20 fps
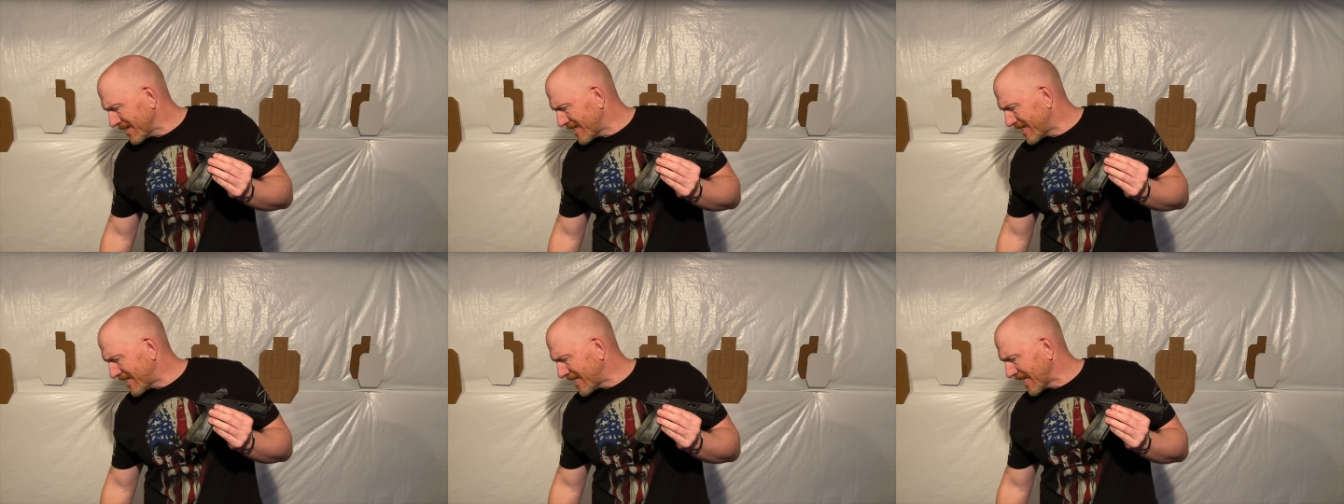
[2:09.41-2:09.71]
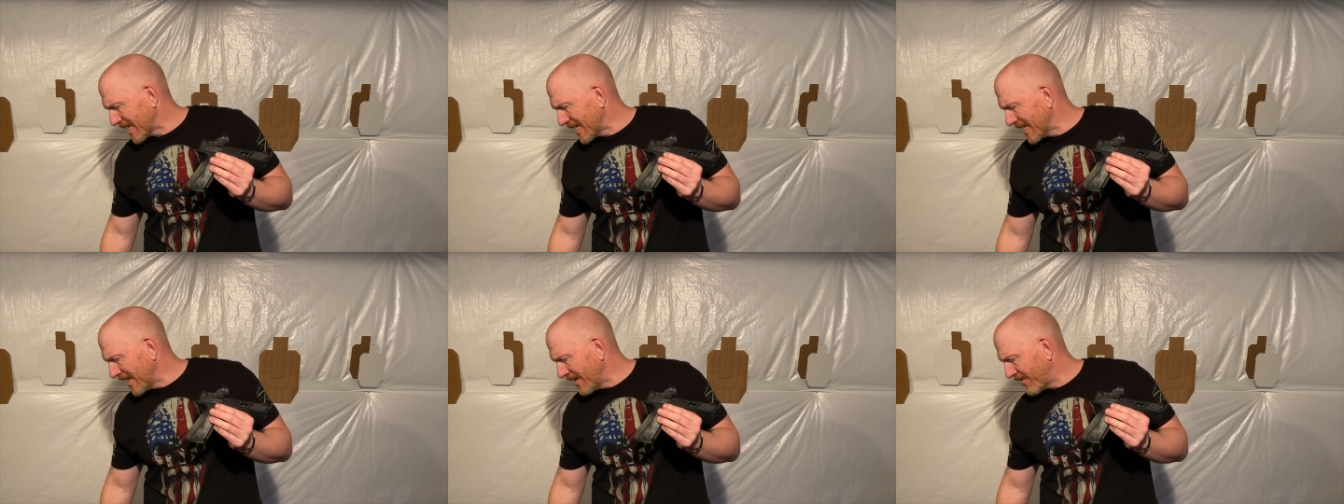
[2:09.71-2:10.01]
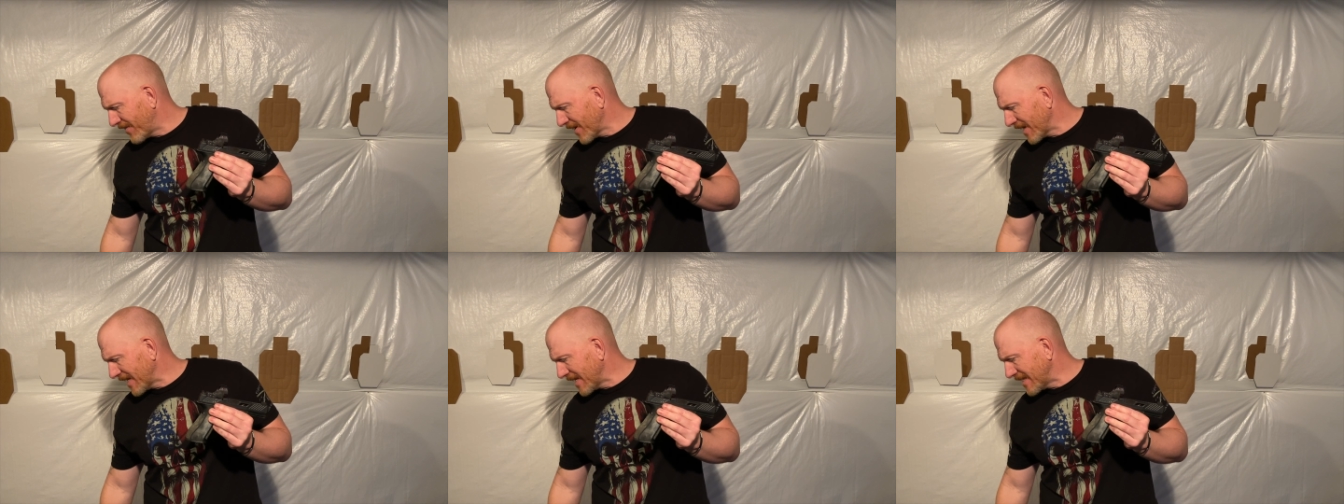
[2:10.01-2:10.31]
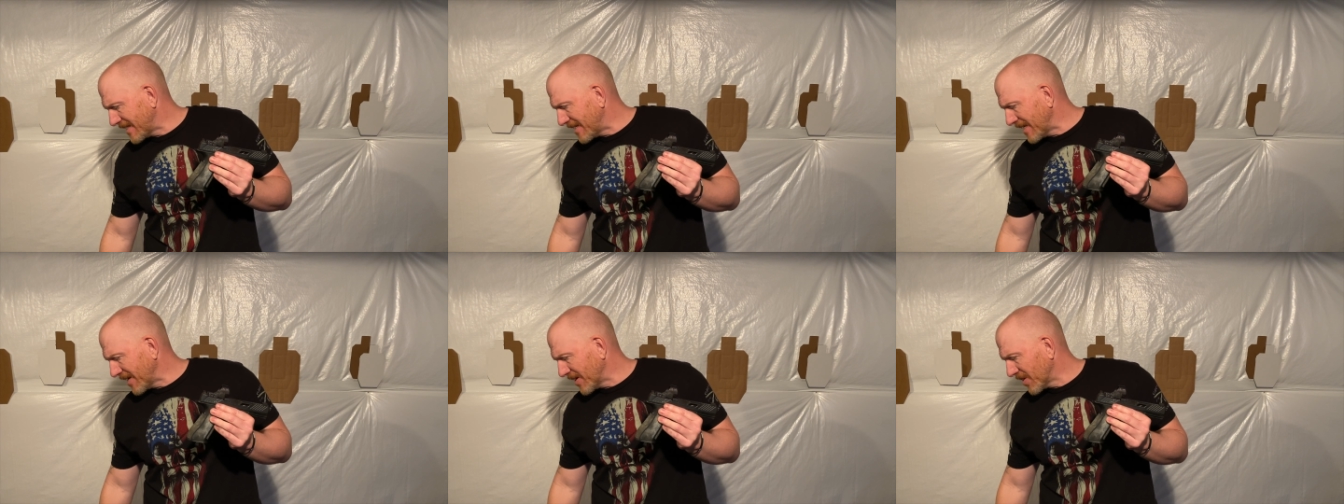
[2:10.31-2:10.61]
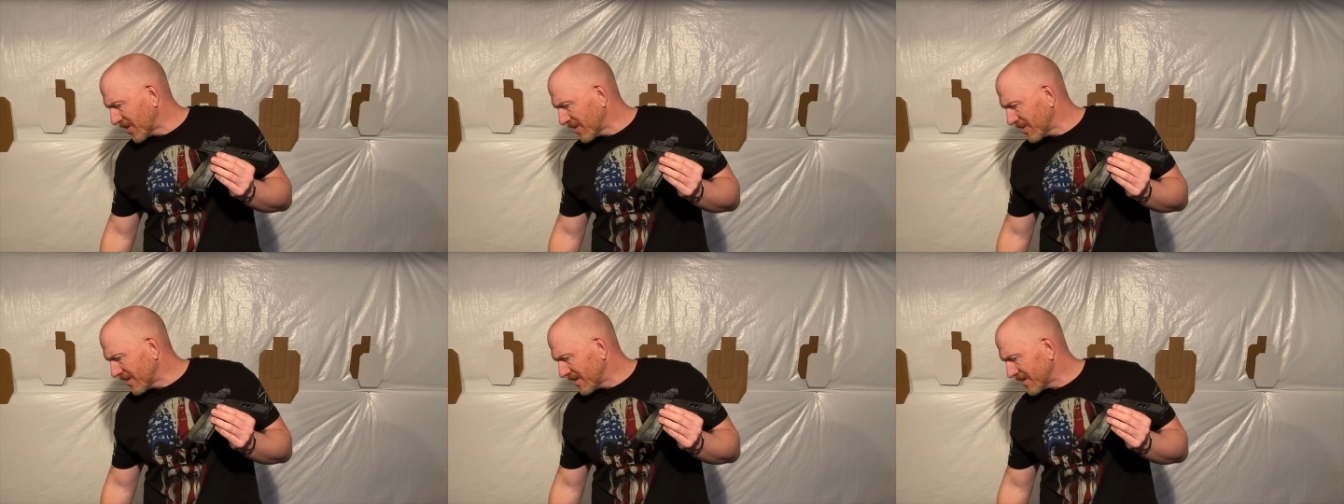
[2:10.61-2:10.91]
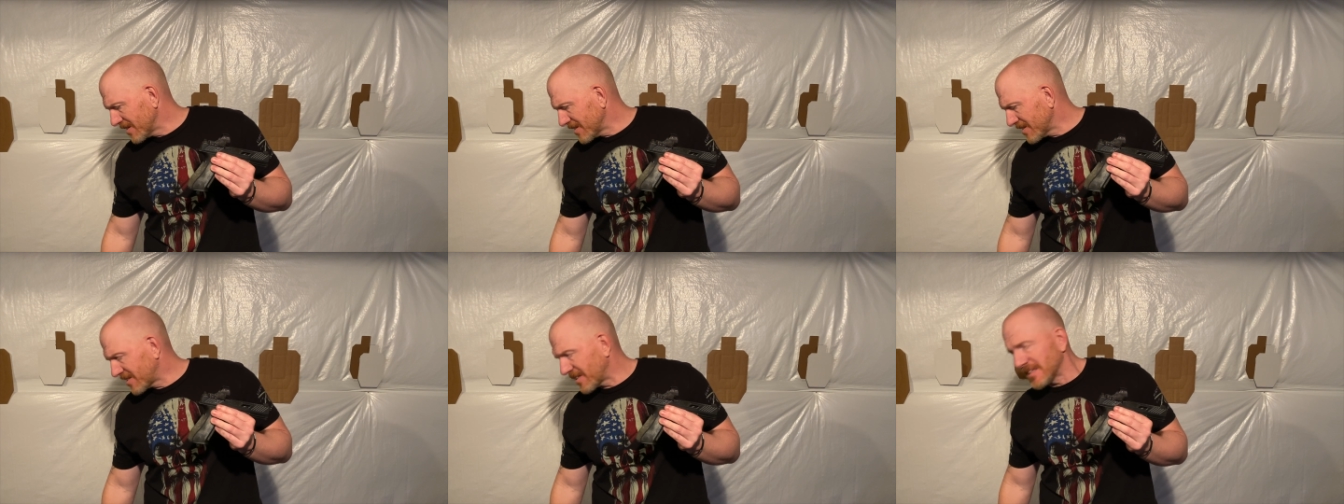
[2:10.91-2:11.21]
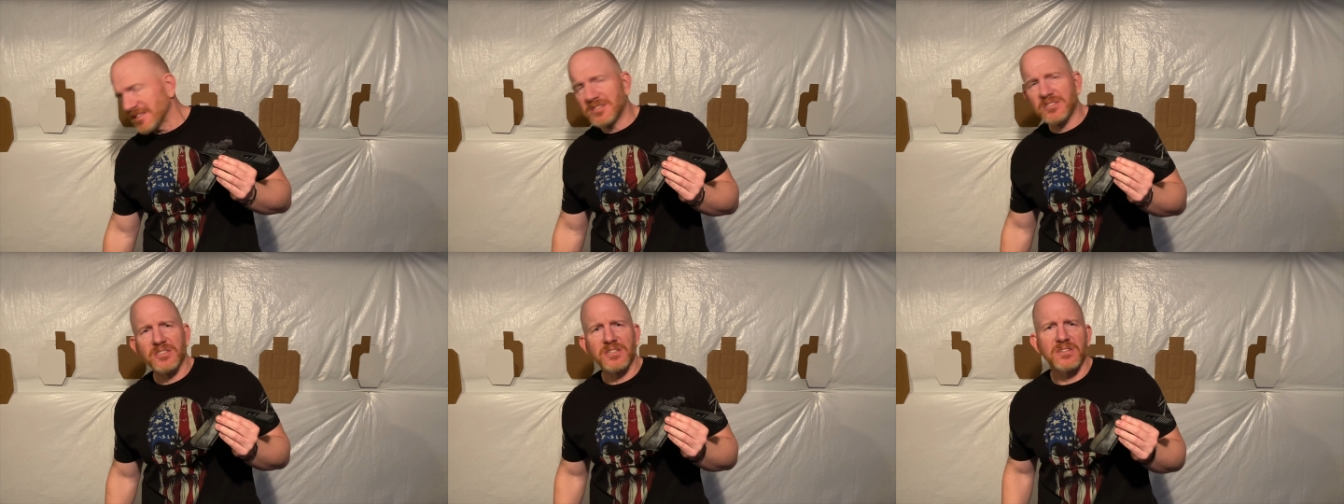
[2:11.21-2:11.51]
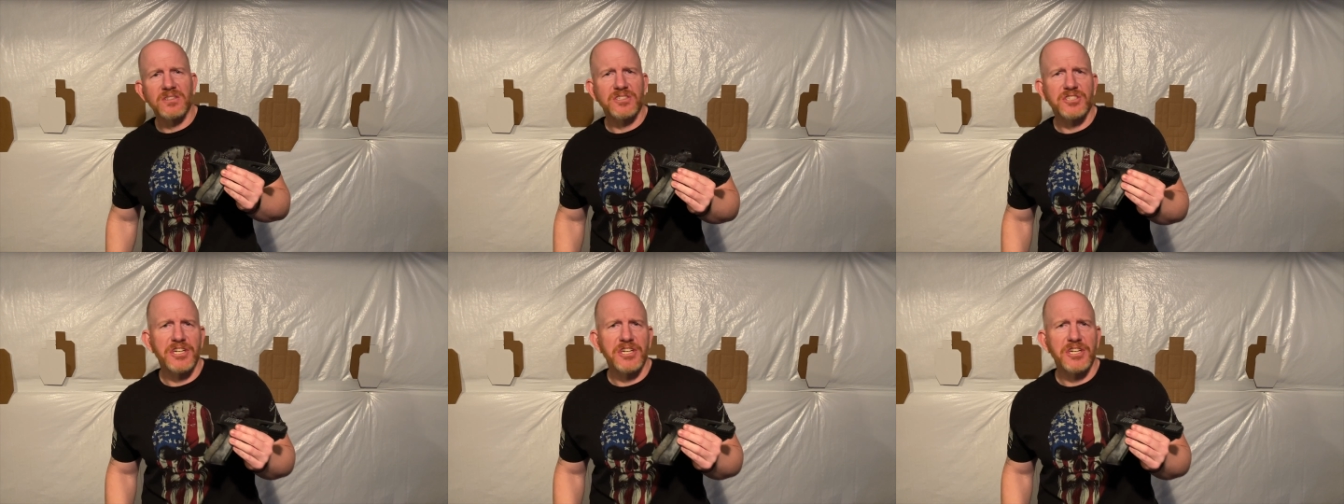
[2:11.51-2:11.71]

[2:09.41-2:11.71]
significant deal since you're